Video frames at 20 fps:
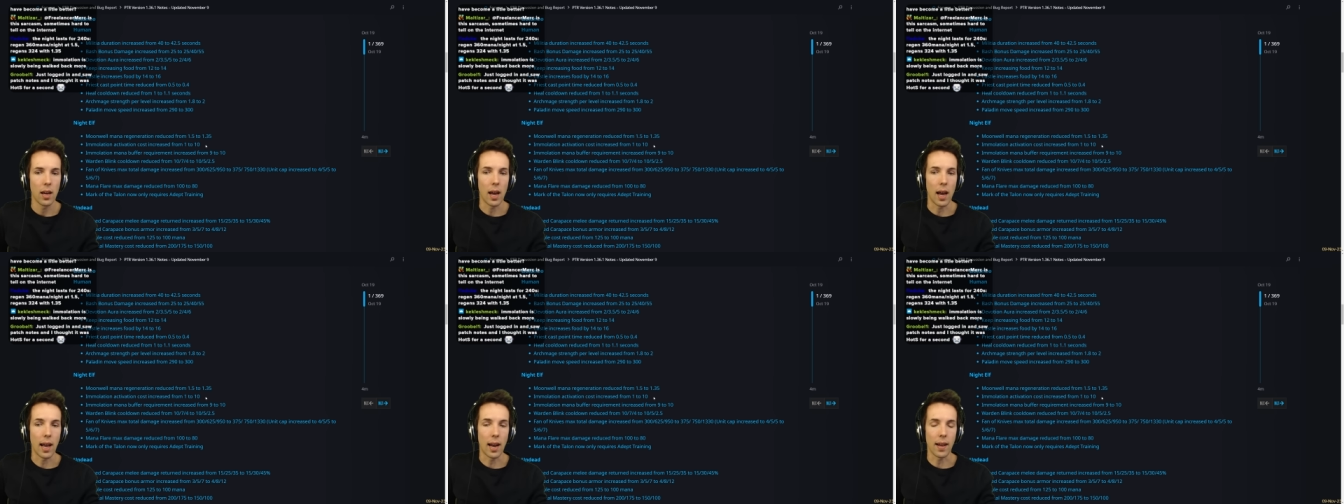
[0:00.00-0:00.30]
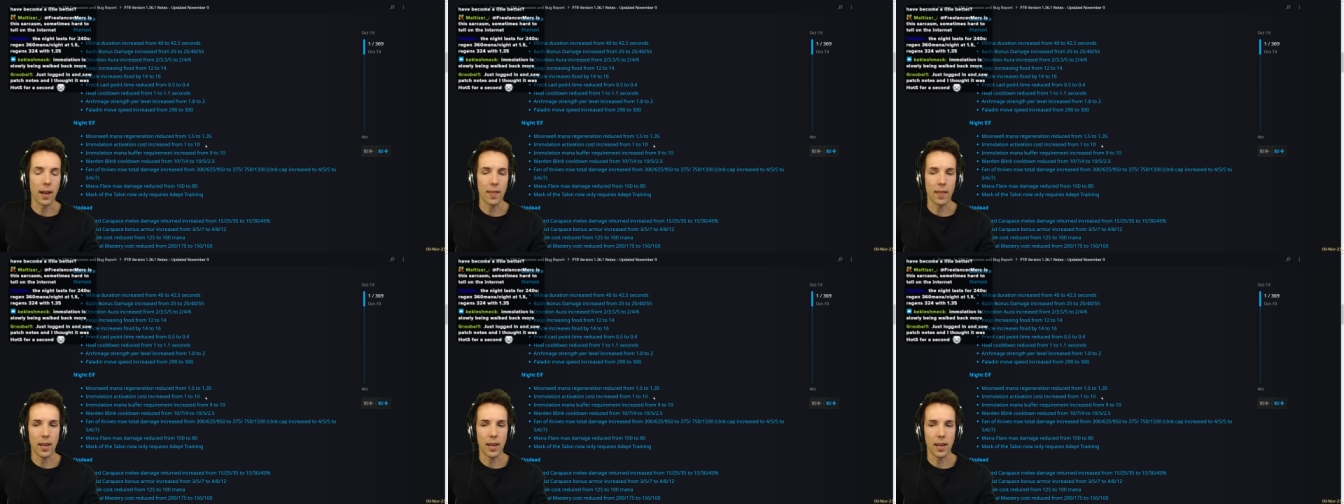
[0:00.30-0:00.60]
and
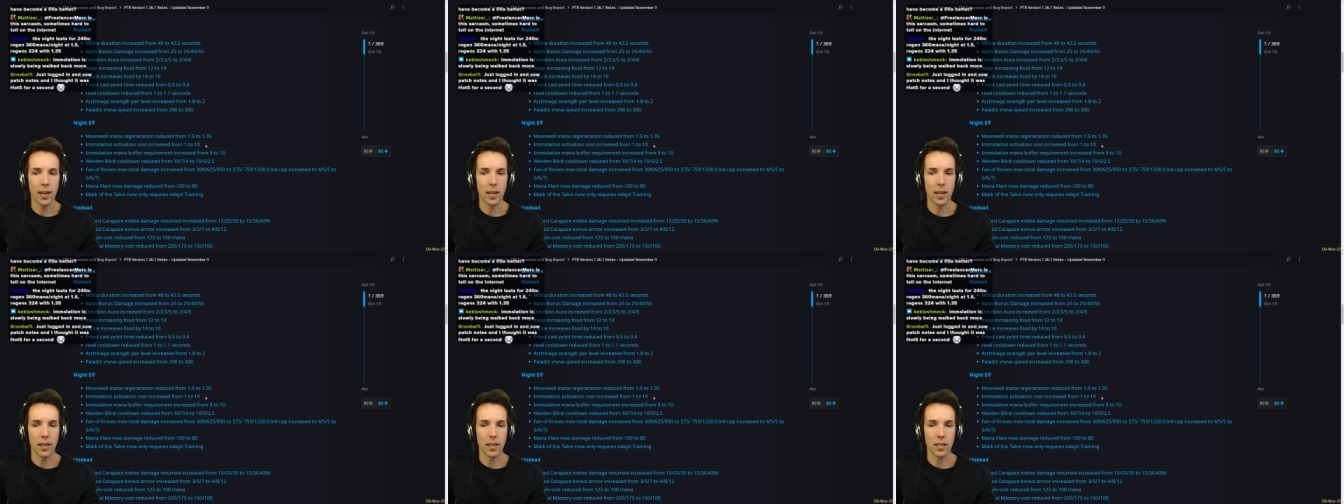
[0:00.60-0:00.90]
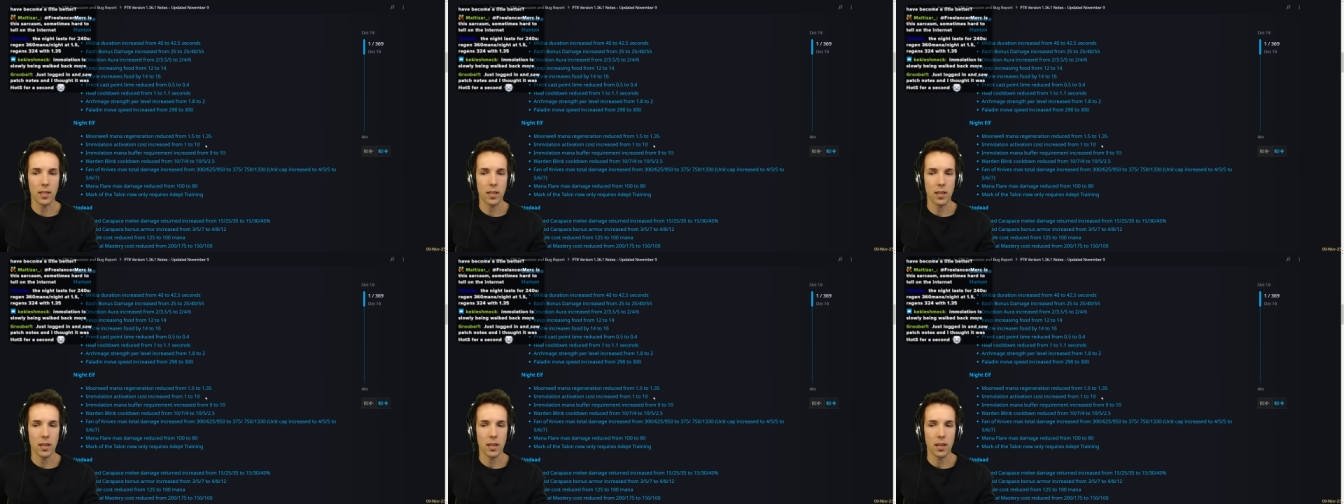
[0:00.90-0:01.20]
i think it
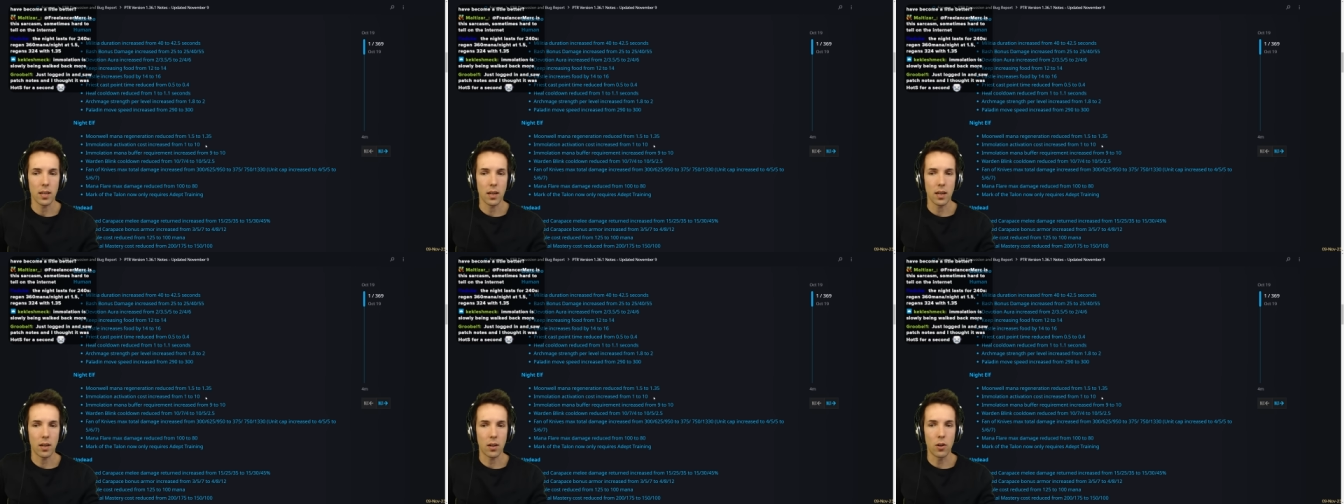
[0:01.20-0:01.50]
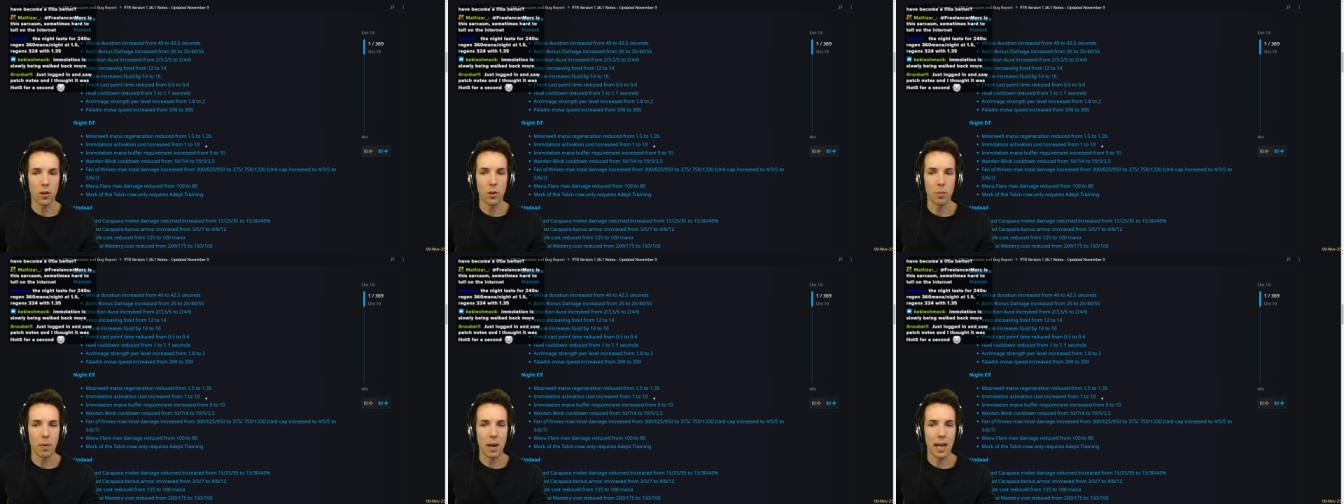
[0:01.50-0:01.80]
is a
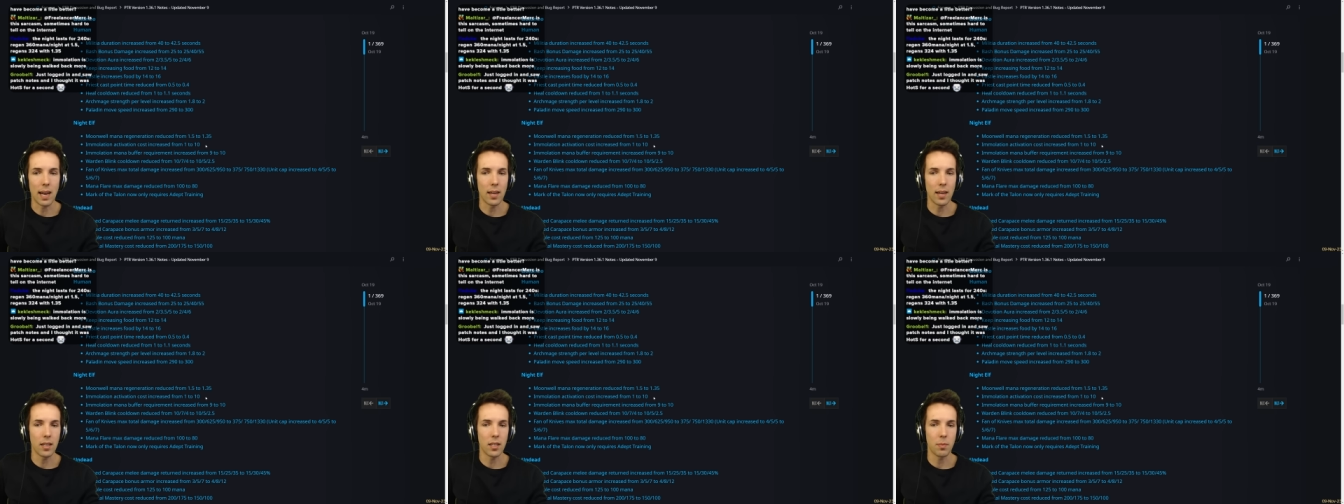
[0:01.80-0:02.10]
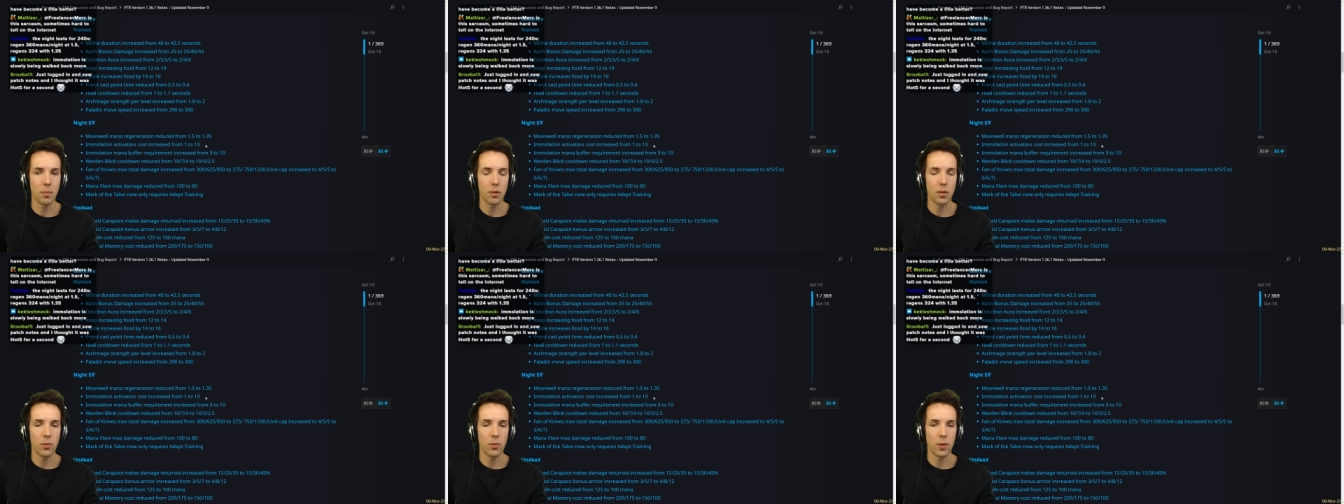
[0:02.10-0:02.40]
good
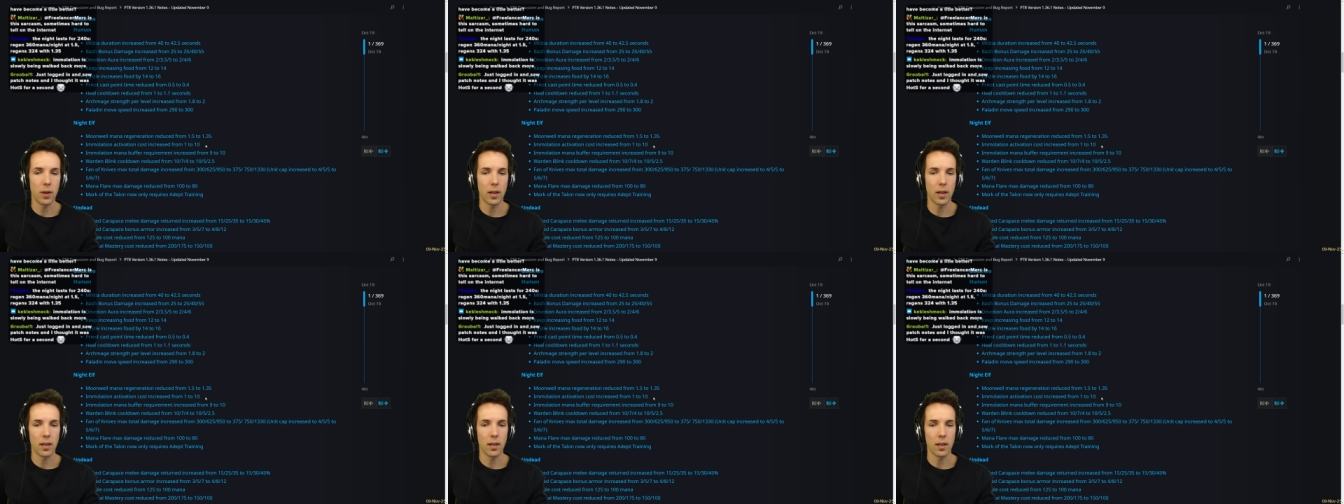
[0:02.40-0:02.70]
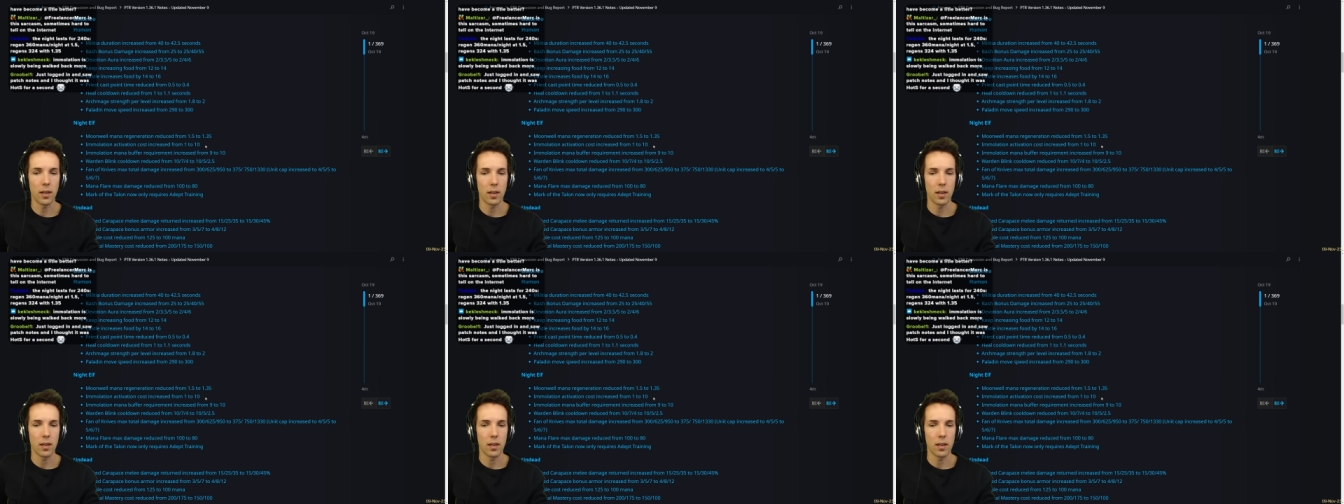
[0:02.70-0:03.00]
balance between